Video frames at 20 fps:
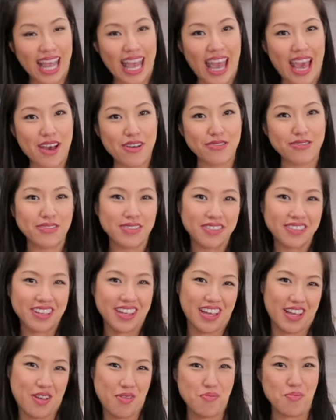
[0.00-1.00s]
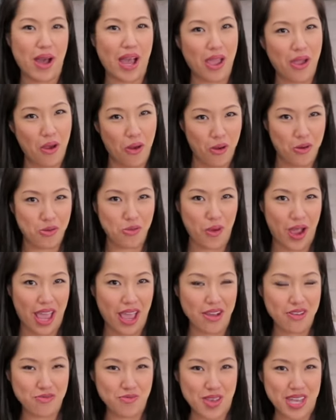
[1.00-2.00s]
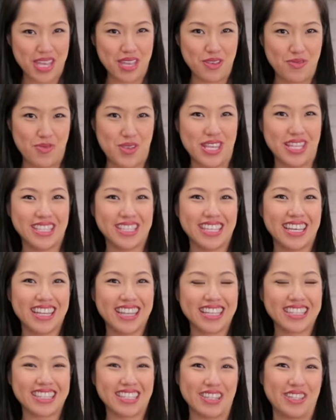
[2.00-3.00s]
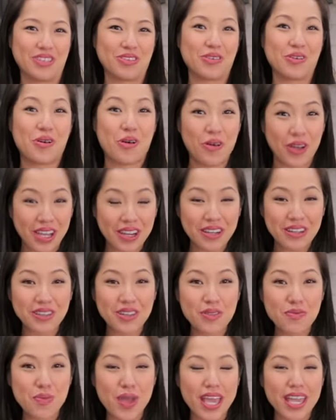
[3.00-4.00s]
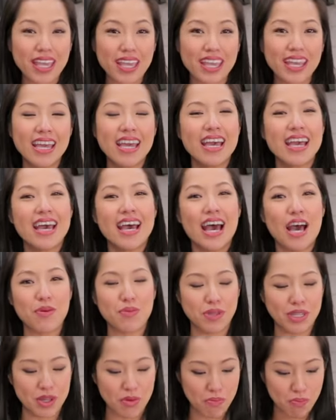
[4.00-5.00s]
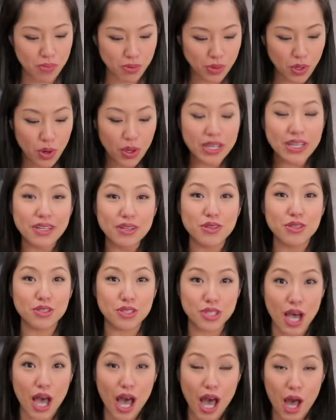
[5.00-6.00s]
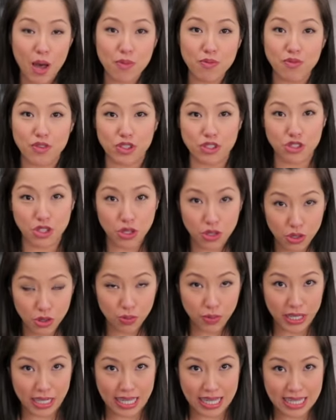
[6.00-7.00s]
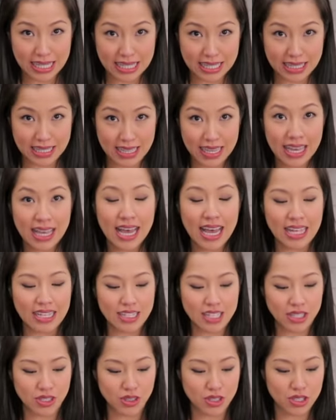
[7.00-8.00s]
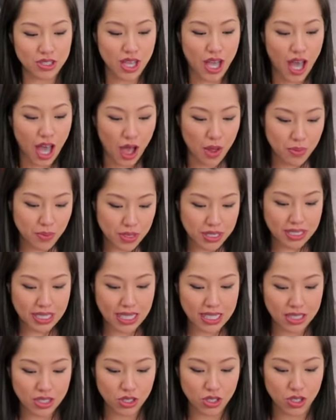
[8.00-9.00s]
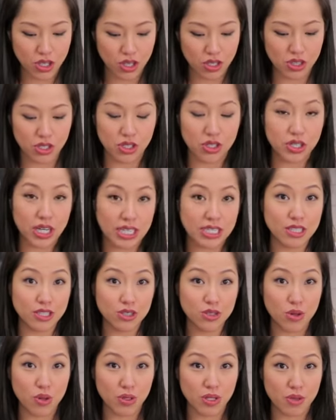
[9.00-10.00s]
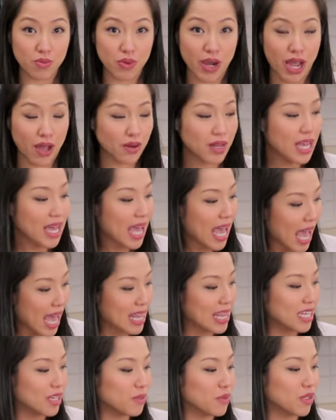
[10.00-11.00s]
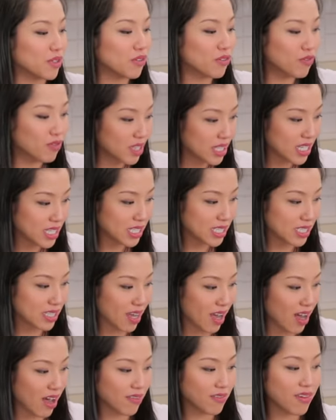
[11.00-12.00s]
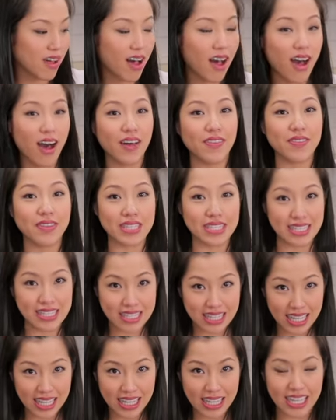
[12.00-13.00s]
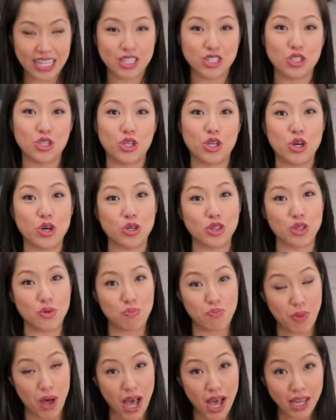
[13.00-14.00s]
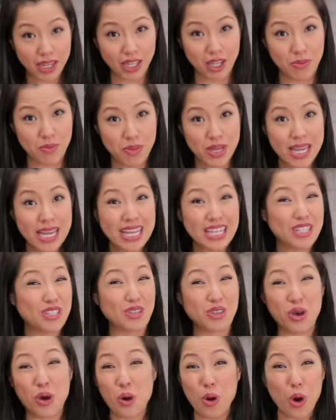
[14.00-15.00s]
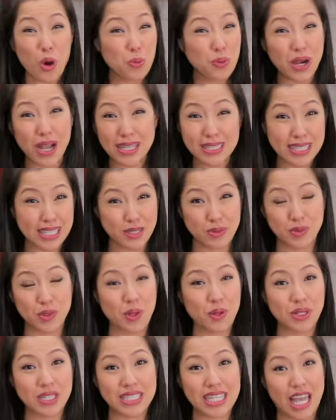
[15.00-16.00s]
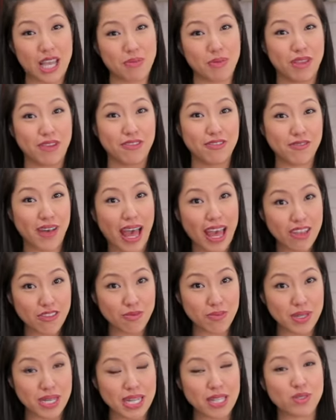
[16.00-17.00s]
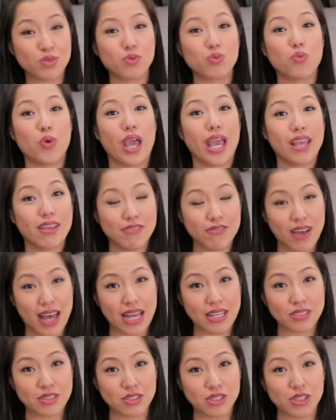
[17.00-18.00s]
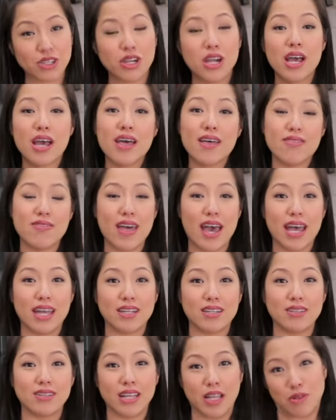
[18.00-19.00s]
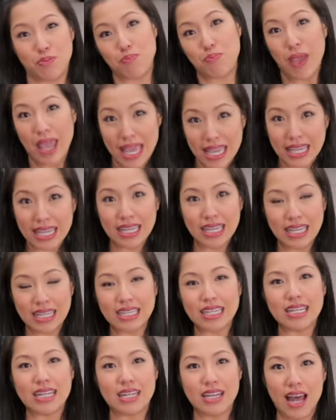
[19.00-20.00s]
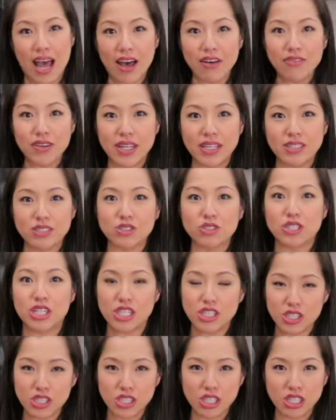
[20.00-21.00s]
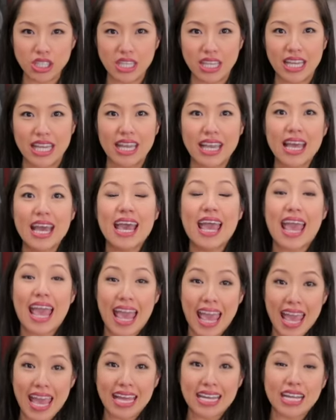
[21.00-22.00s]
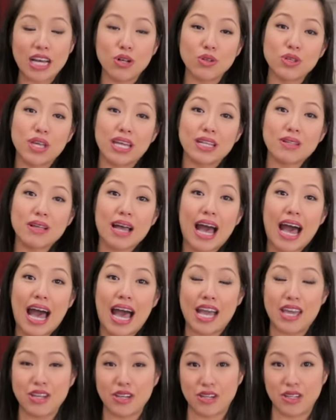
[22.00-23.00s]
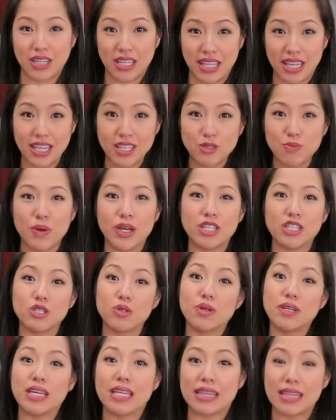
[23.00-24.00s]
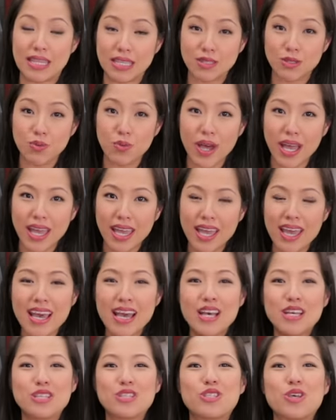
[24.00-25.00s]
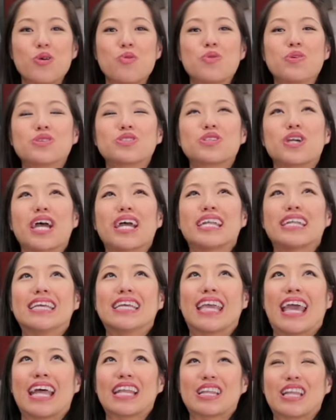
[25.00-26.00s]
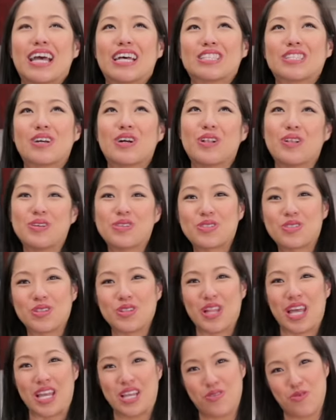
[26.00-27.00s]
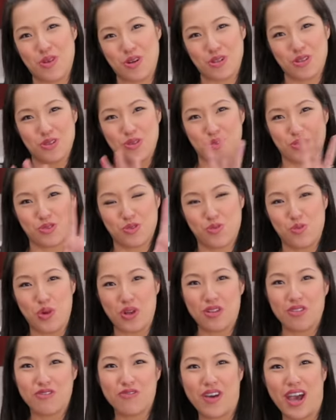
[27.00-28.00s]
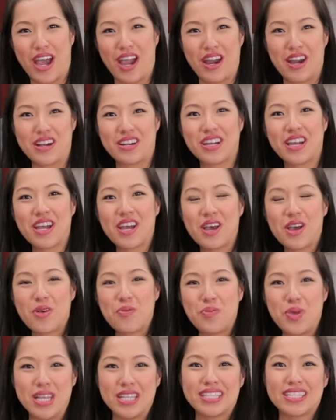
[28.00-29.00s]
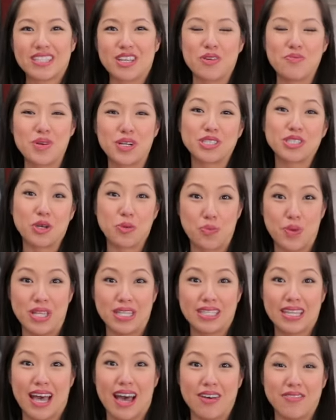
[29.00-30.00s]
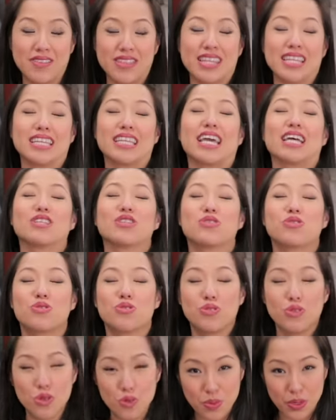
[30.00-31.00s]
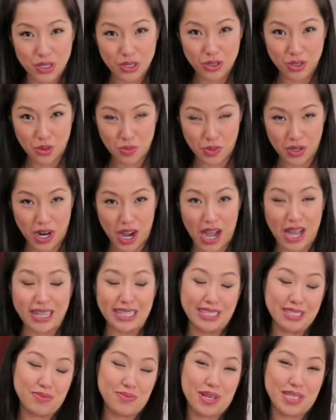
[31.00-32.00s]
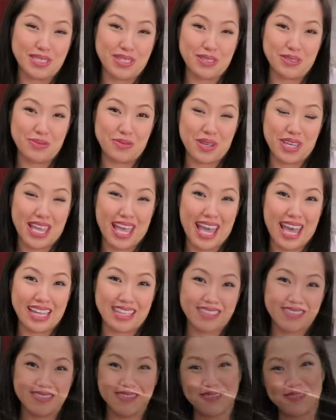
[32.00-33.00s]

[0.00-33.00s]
I have my own way of making pizza that's a little quicker than baking. I'm gonna broil the top for 2 minutes until the top is nice and cooked, the crust is golden brown, and then I'm gonna finish it off on the skillet to cook the bottom. So the whole process will only take me 5 minutes, way faster than like baking it in an oven traditionally. And I'll get higher heat by doing it this way. So we're trying to get as close to like one of those wood-fired commercial pizza oven that gets super, super hot as much as we can.